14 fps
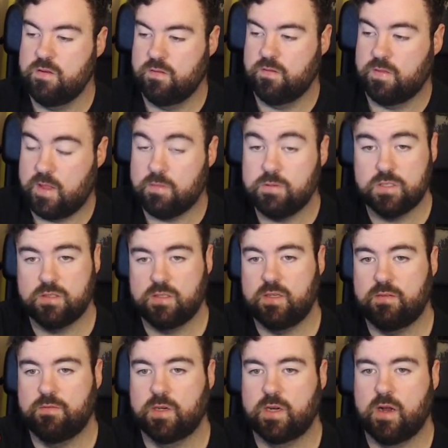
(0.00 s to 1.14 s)
That was in
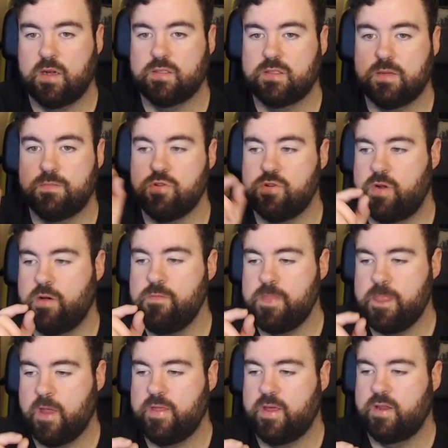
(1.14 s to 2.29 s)
regards to Bruno,
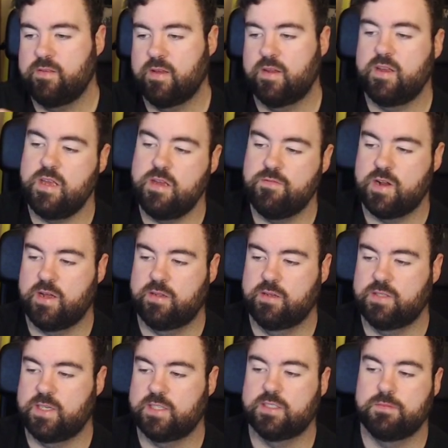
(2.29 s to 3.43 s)
and then he said Ronaldo
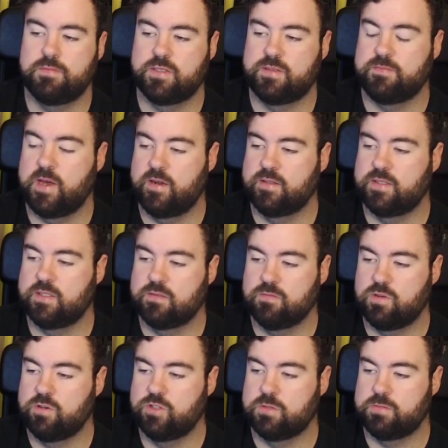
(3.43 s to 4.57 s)
takes the penalties
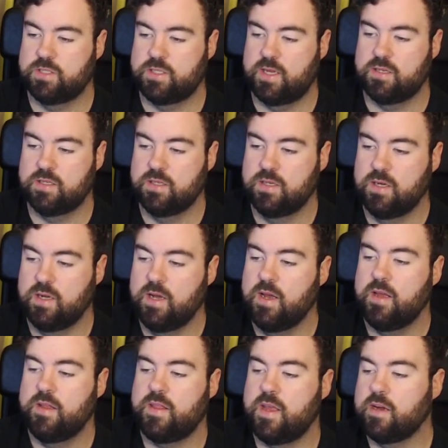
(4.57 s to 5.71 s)
100%.
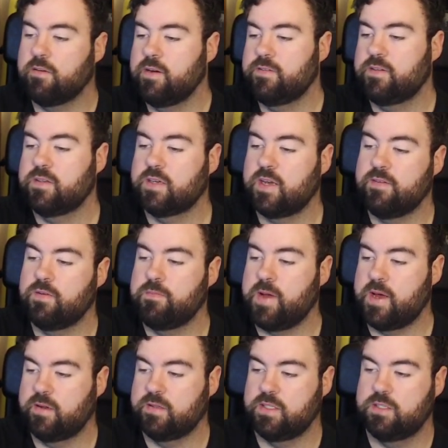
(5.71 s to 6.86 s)
They agreed to give him
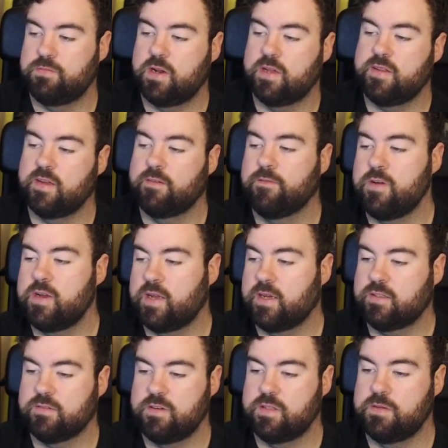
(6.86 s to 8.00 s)
penalties, but I think free kicks
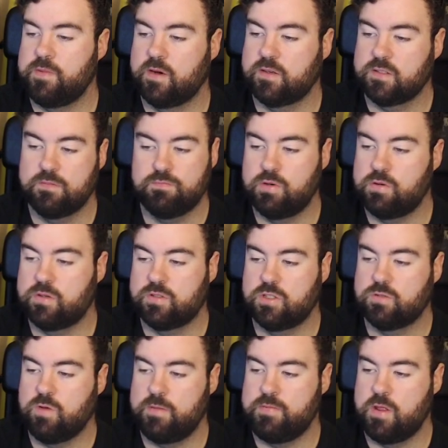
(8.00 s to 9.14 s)
around the box, Bruno's just
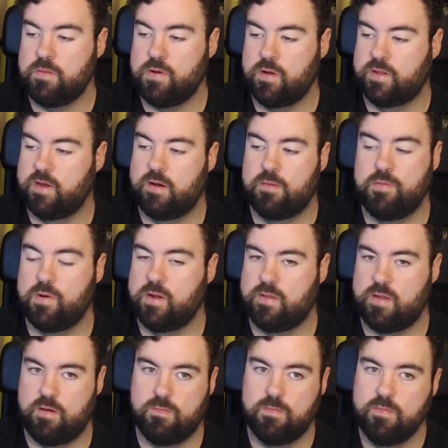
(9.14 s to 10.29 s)
wiping the ball down and putting it down.